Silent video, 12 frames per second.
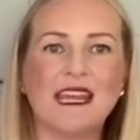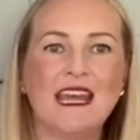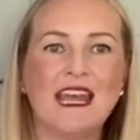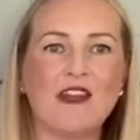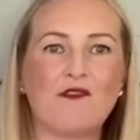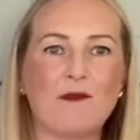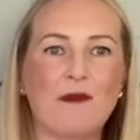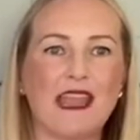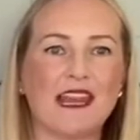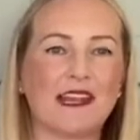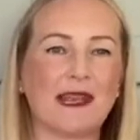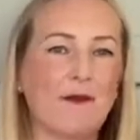if I'm making
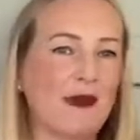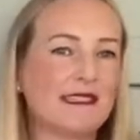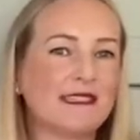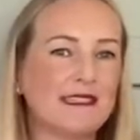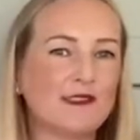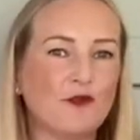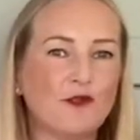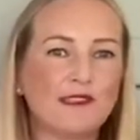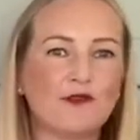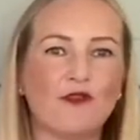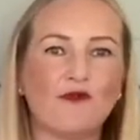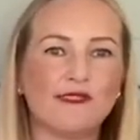like a pasta sauce
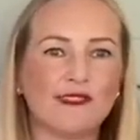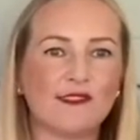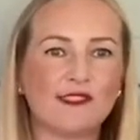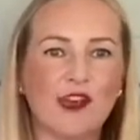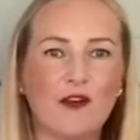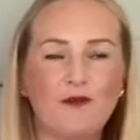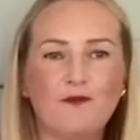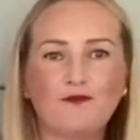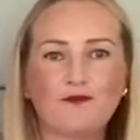or a risotto,